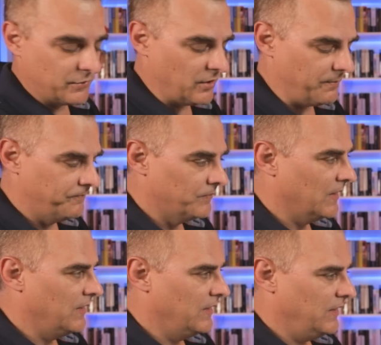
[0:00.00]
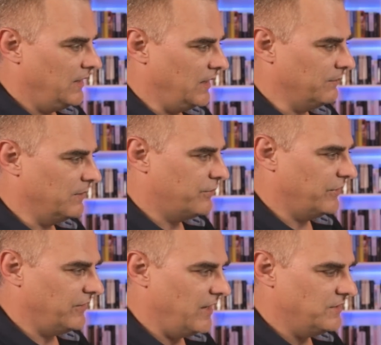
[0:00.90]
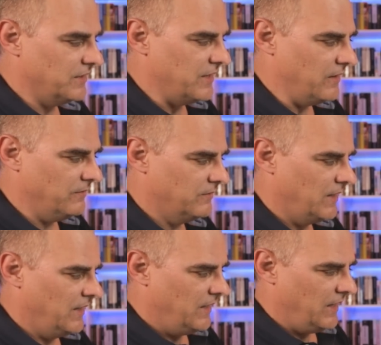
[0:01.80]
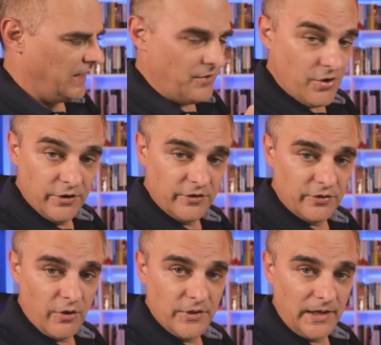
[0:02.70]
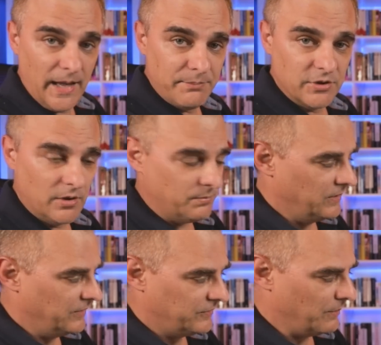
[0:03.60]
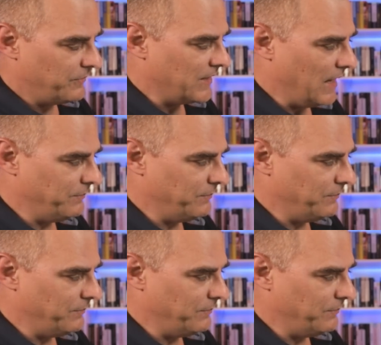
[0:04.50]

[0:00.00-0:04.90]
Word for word: laptop. And I'm gonna press enter now. And notice on the laptop, something